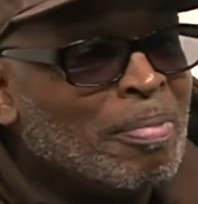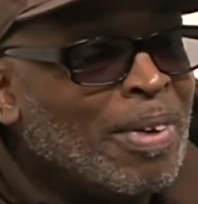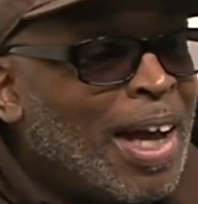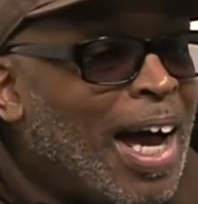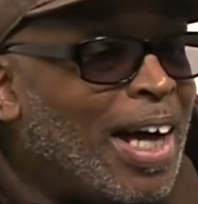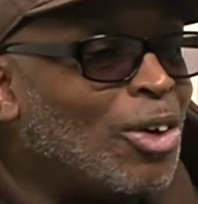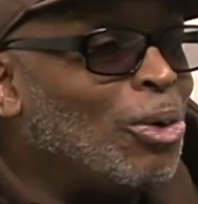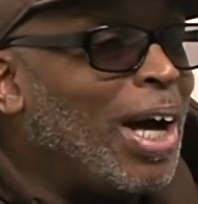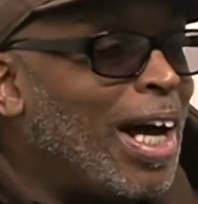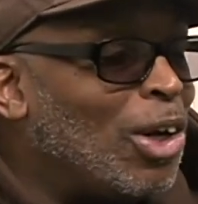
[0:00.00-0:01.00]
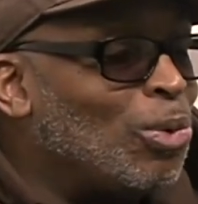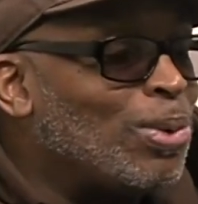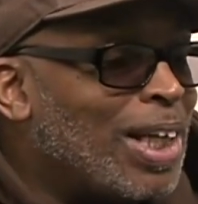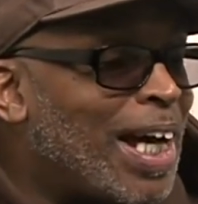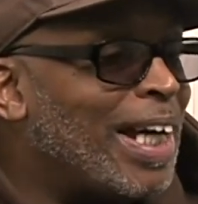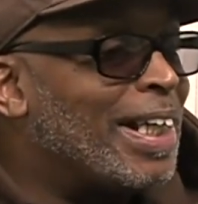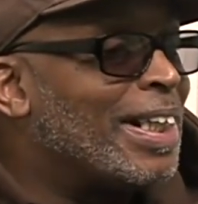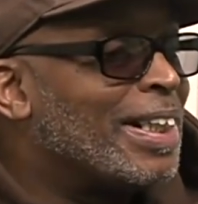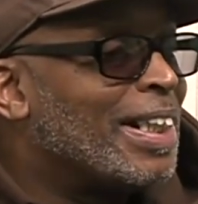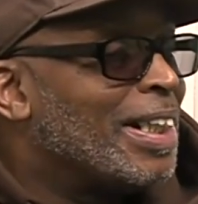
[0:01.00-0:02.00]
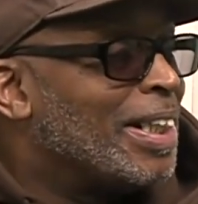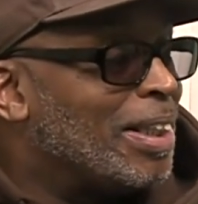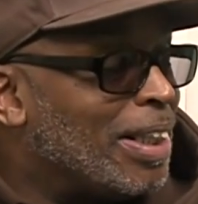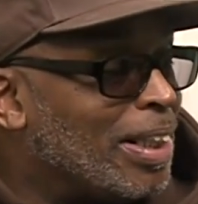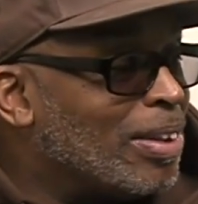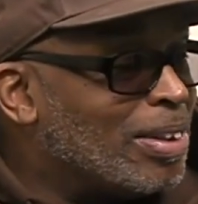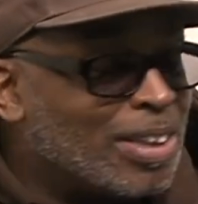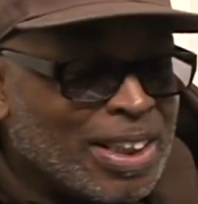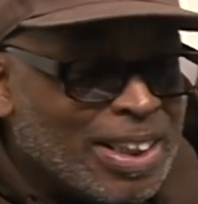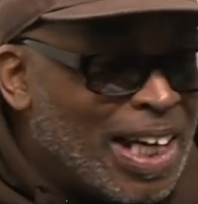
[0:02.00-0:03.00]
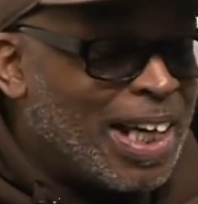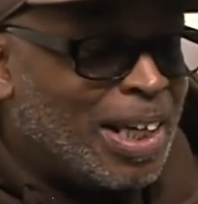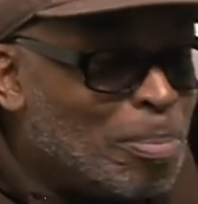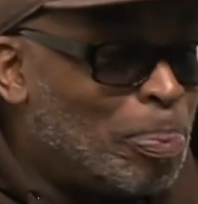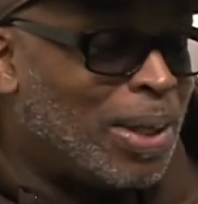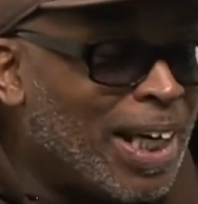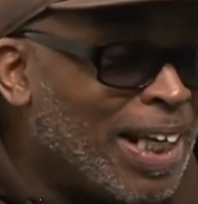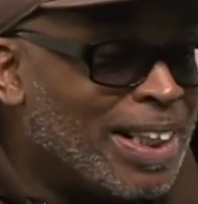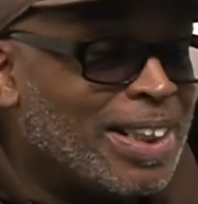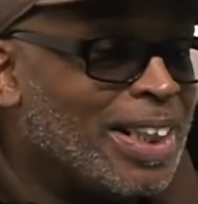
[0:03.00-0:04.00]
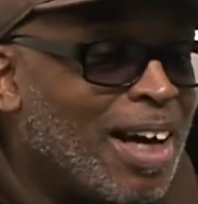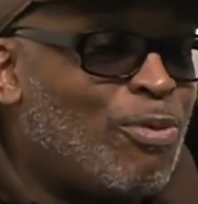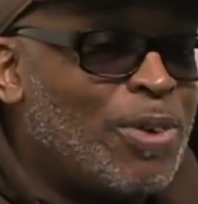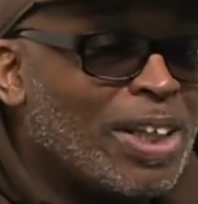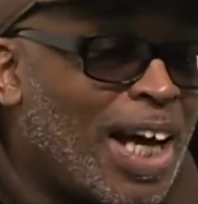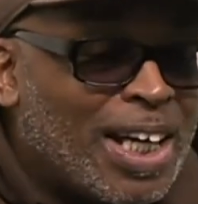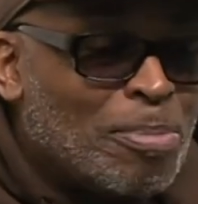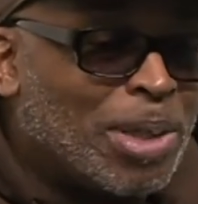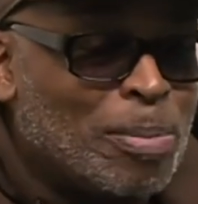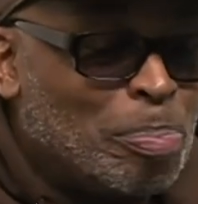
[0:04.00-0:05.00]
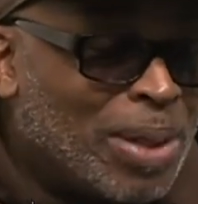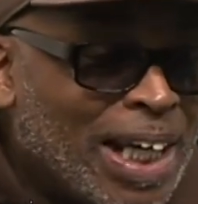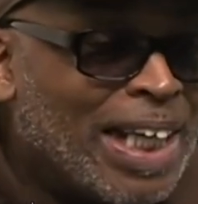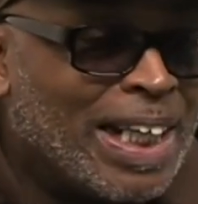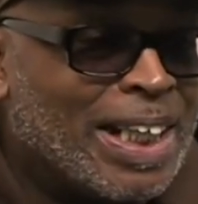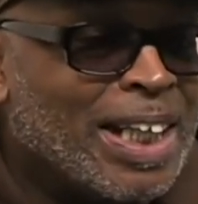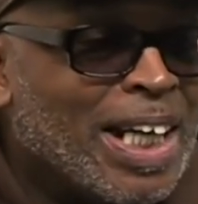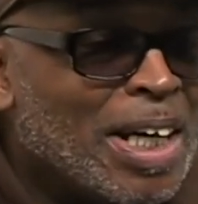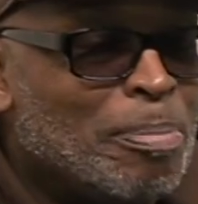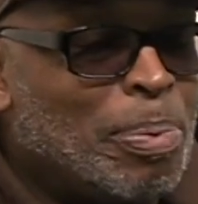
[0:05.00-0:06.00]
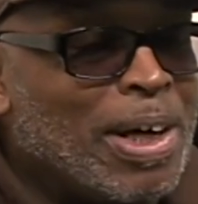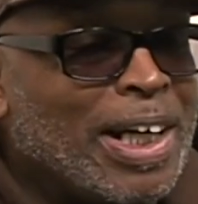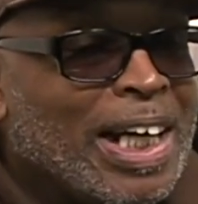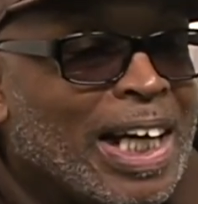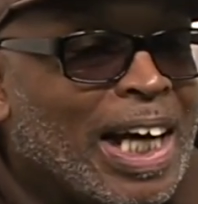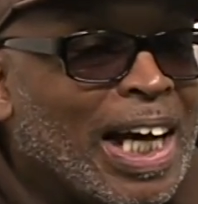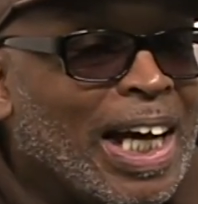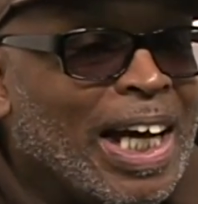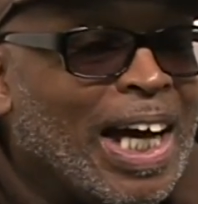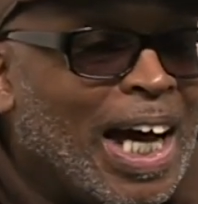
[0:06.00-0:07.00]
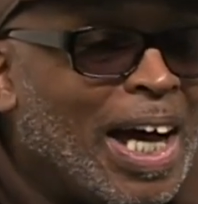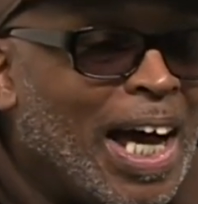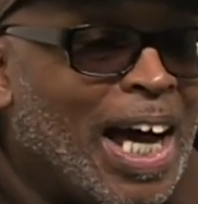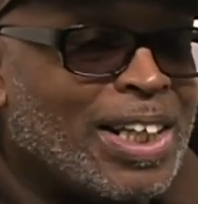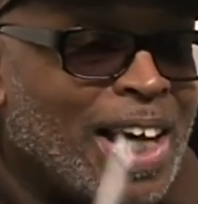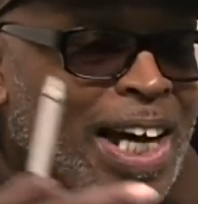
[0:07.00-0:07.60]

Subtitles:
I don't like that complaint. I feel like I'm complaining, but I like